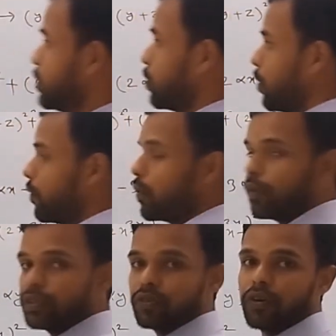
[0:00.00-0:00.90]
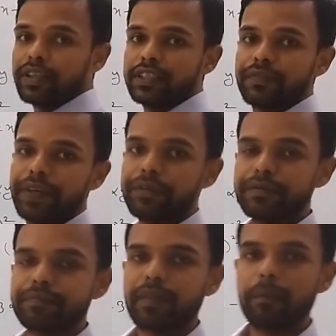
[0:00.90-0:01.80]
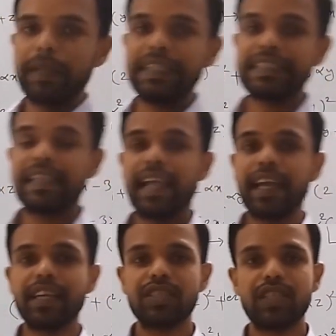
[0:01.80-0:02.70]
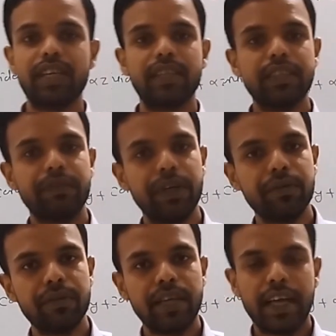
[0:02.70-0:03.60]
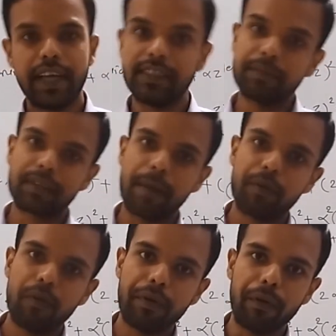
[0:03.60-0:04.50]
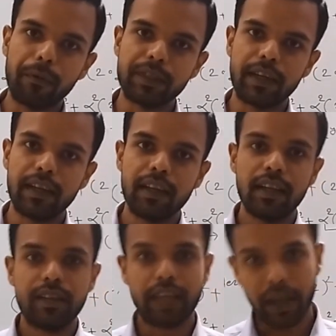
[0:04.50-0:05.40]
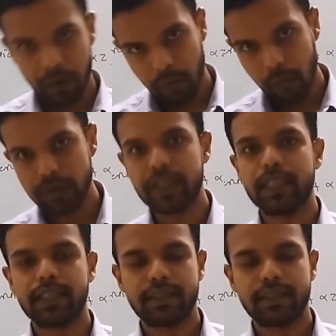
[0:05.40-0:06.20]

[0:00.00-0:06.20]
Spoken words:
So if you enjoy this video, please like and share this video and subscribe to our YouTube channel. Thank you for watching.